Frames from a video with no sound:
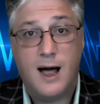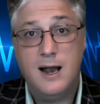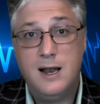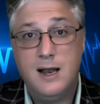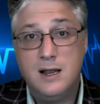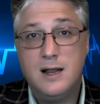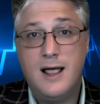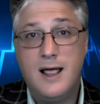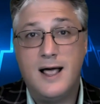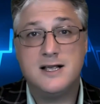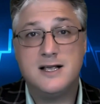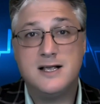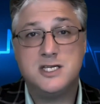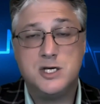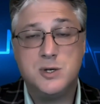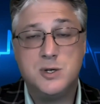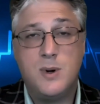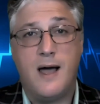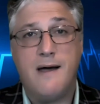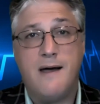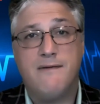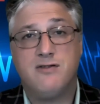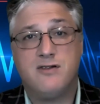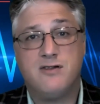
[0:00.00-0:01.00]
unless
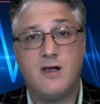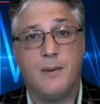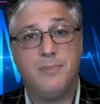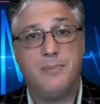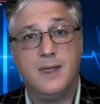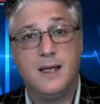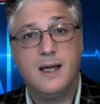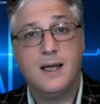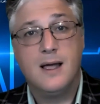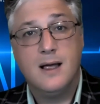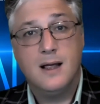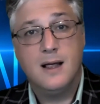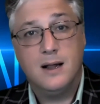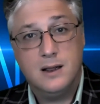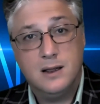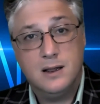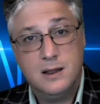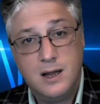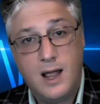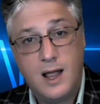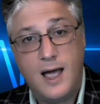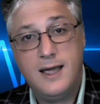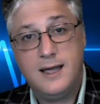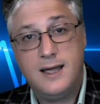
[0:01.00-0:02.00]
you have something
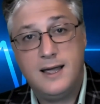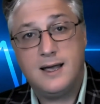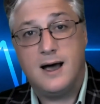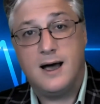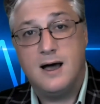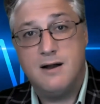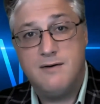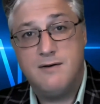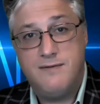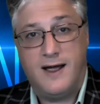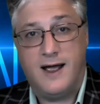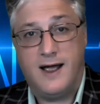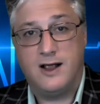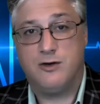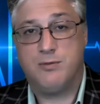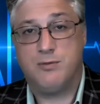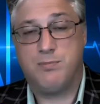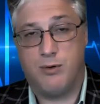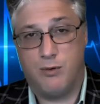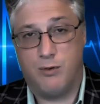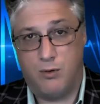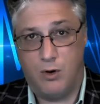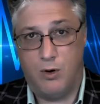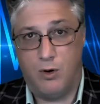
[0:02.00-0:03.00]
like
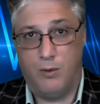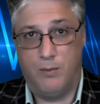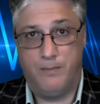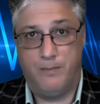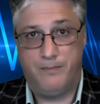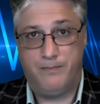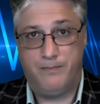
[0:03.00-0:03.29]
advanced parole,